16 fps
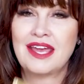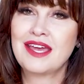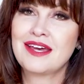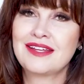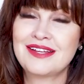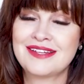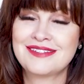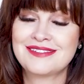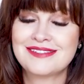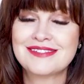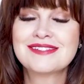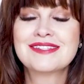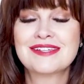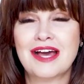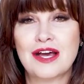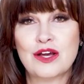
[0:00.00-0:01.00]
And
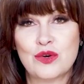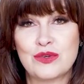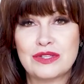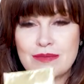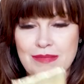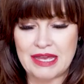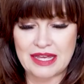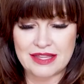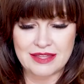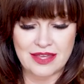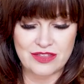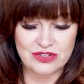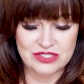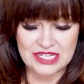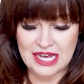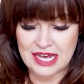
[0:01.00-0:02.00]
it's got gold lame on the
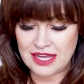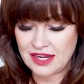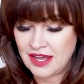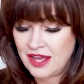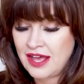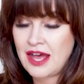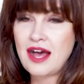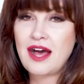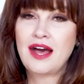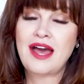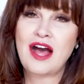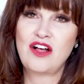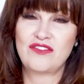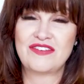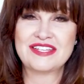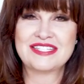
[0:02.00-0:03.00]
other side.
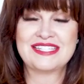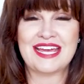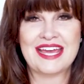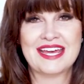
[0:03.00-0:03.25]
Elvis